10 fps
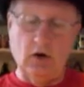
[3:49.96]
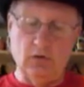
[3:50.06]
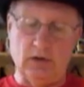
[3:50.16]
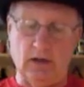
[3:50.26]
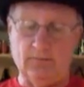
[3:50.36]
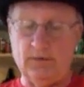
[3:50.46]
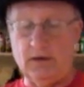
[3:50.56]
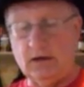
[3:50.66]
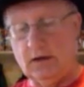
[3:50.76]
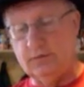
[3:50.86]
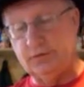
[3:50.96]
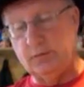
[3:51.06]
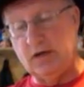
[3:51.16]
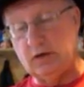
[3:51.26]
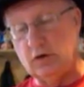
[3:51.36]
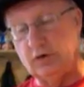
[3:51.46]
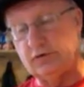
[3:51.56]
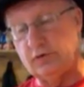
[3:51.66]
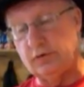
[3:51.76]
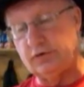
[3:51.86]
Okay, to make a
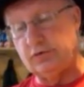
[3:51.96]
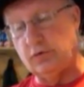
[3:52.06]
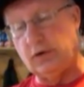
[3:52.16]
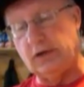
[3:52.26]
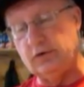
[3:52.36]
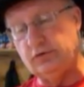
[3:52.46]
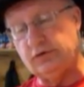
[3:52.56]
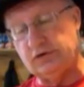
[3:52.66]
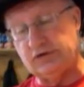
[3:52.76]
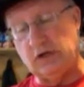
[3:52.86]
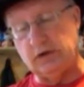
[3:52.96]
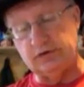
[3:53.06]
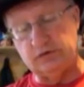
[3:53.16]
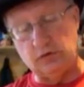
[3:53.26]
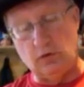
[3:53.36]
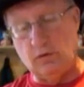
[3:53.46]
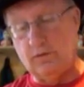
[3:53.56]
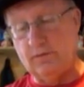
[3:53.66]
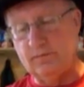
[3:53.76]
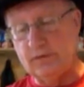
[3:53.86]
long story short, I used to sell a
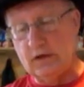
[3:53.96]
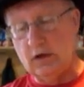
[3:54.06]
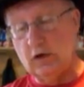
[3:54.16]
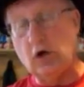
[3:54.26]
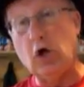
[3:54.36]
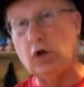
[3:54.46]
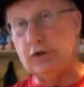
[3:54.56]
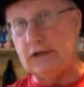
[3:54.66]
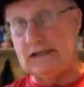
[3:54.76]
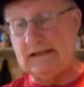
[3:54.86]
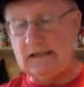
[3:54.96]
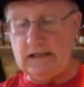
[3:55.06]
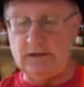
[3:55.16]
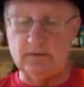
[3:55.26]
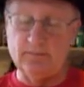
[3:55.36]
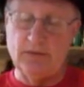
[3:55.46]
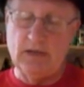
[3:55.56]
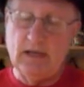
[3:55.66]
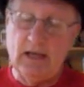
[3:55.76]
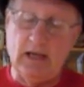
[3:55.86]
stove called an Elite,
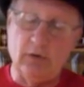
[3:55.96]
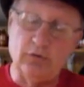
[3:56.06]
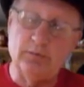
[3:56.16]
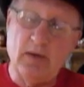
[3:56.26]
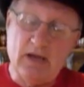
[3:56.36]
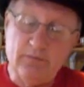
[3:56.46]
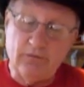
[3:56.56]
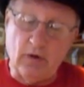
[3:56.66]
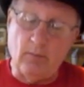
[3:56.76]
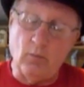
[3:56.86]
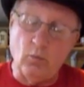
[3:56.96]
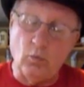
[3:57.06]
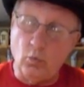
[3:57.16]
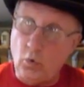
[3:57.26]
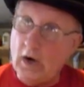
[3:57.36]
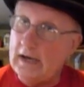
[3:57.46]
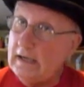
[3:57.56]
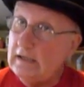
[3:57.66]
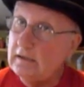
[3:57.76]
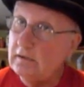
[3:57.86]
and it was made from
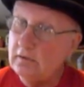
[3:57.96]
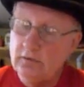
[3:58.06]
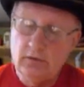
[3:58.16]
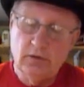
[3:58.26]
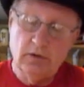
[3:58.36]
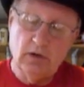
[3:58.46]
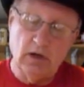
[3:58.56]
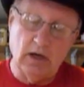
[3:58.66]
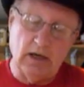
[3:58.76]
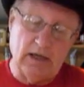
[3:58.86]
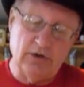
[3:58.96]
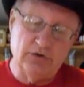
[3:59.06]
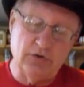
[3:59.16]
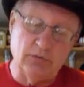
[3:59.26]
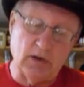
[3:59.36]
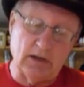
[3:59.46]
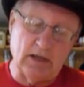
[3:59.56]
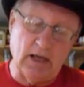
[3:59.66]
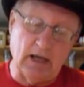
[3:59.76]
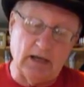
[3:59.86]
one energy
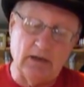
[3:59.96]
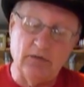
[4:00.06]
drink can,